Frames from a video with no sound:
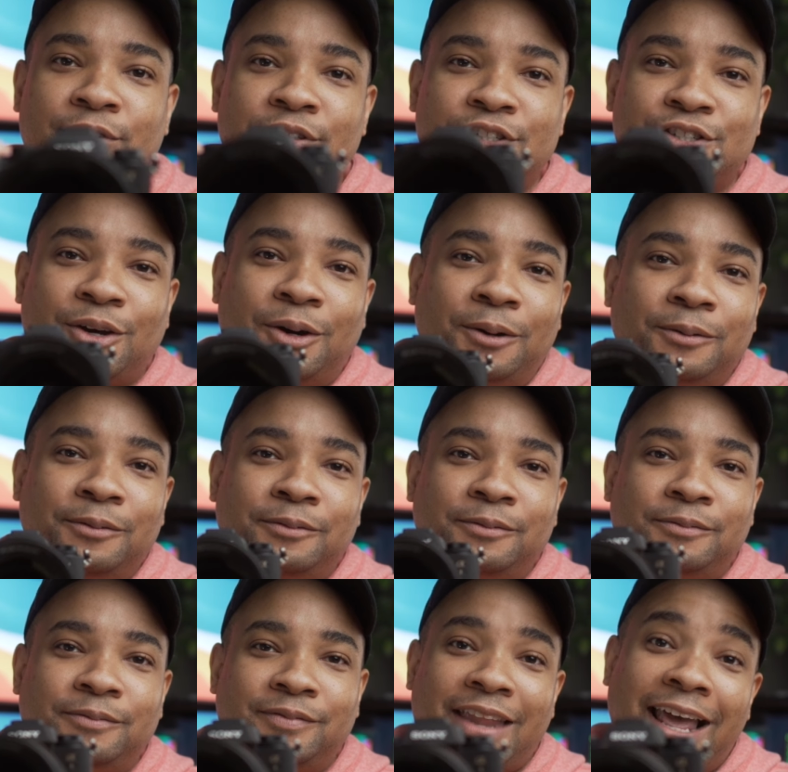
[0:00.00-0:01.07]
So
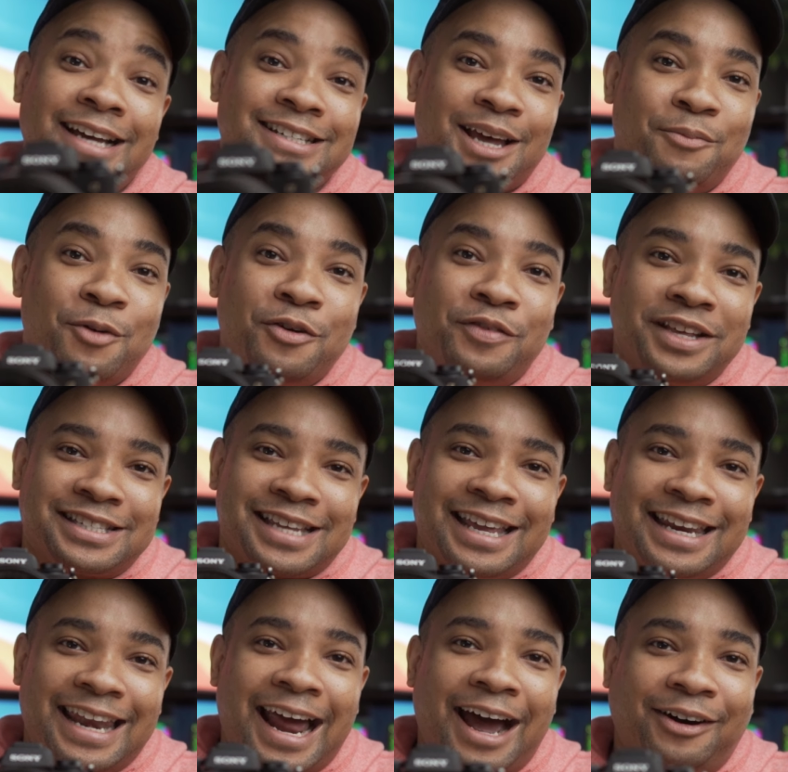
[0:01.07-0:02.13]
as I move this
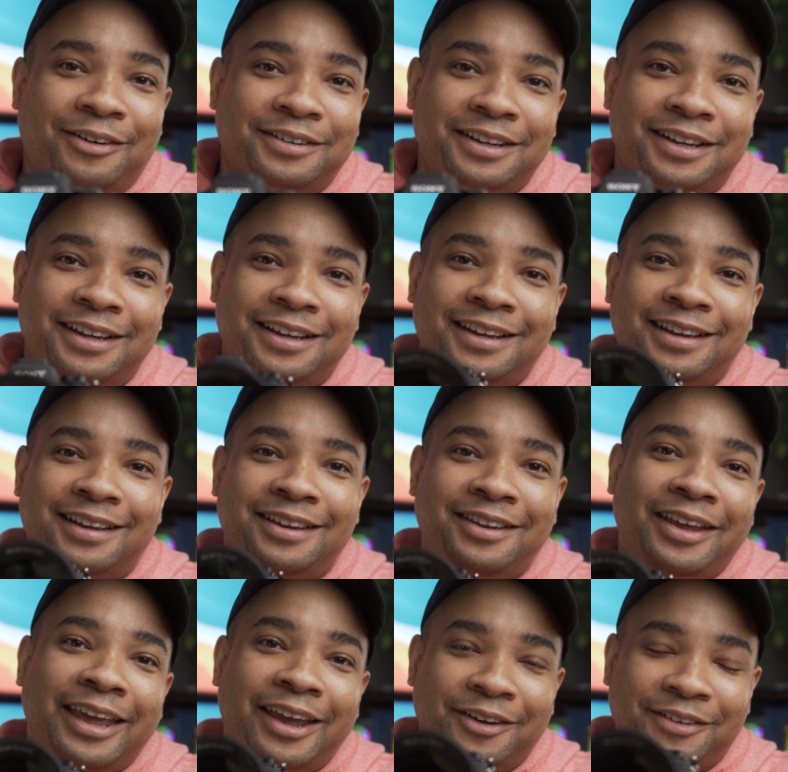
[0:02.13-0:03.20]
in and out, you
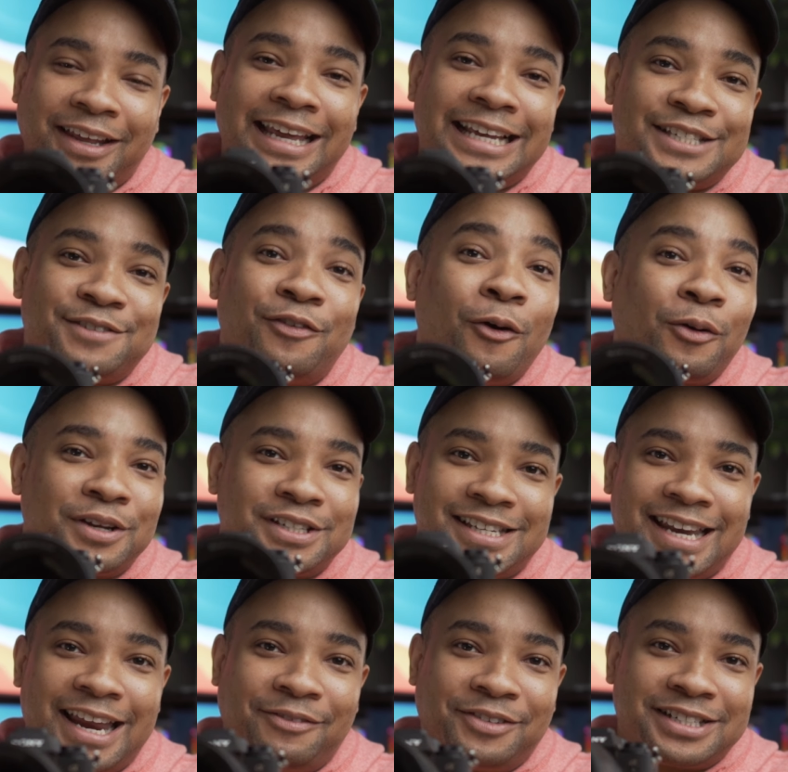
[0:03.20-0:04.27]
hear that it's
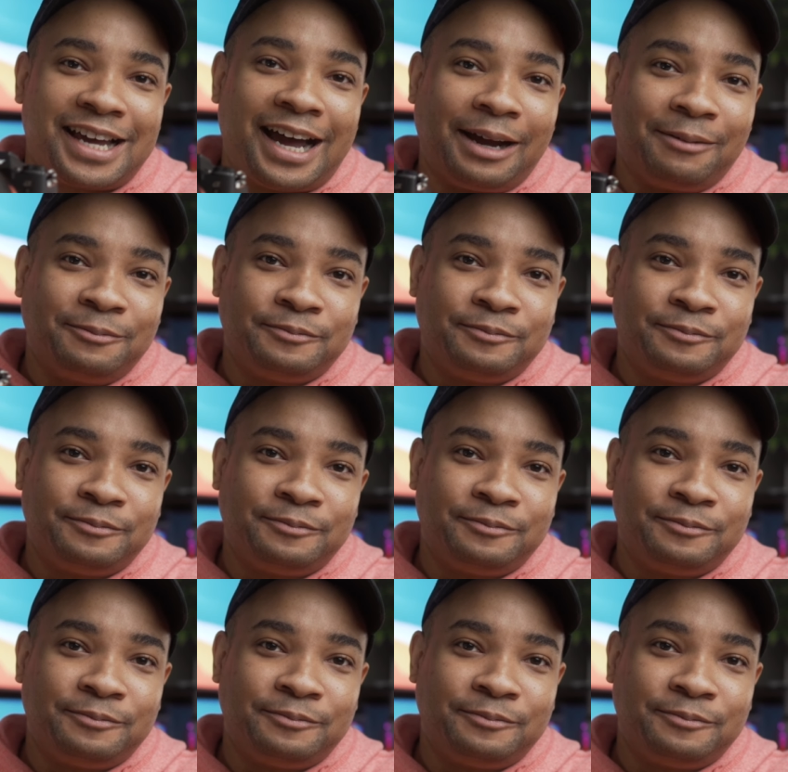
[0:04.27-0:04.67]
focusing every time.